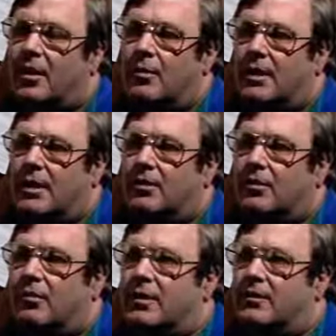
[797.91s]
but neither
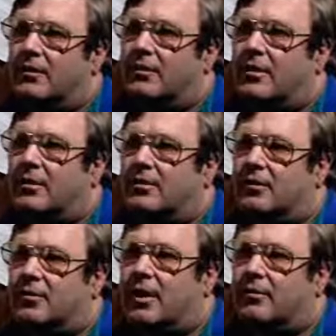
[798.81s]
of which is a sexually
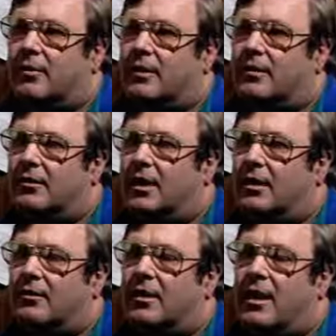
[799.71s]
transmitted
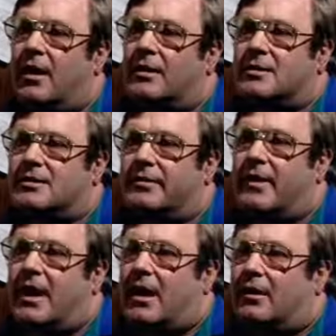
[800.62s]
disease. Just the
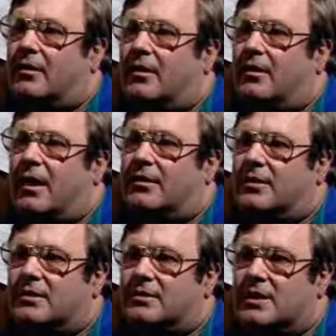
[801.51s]
fact that the
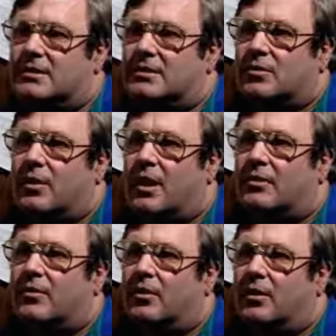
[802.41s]
disease is
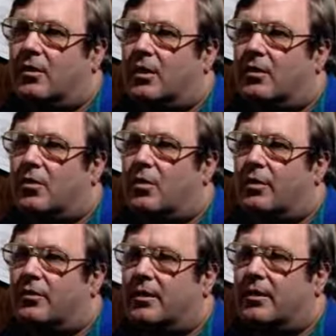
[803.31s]
transferred during
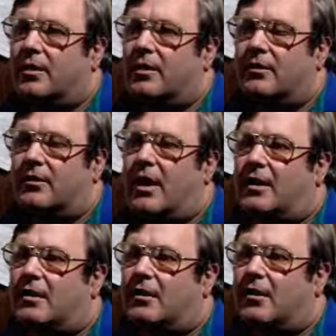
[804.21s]
intercourse does not
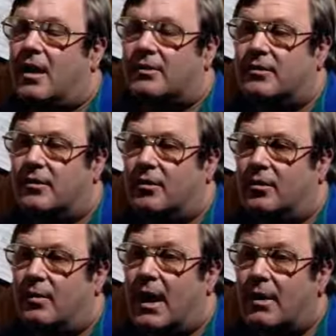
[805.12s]
constitute,
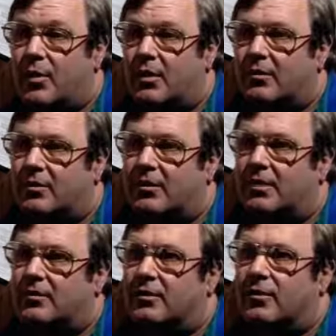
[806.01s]
in my books, a
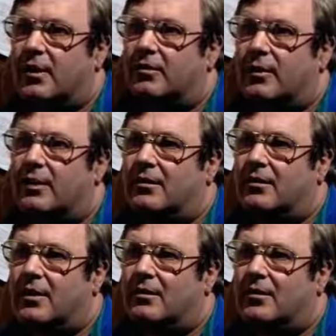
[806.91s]
sexually transmitted
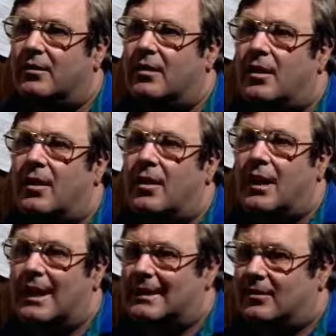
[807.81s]

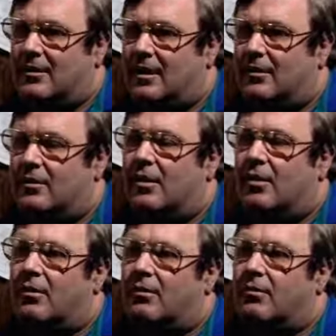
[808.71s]
disease. There
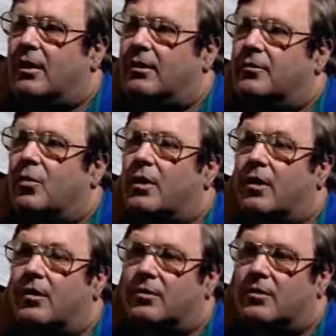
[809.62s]
are really 4
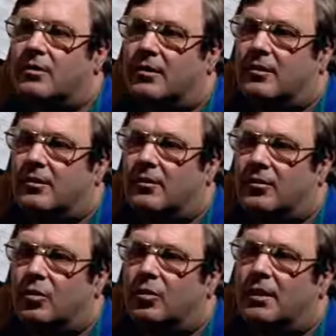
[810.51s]
characteristics of
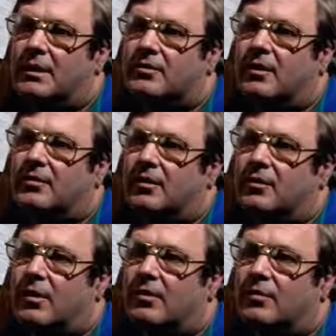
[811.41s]
truly sexually
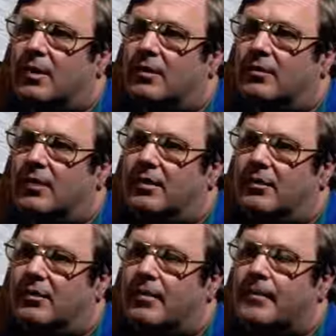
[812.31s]
transmitted diseases.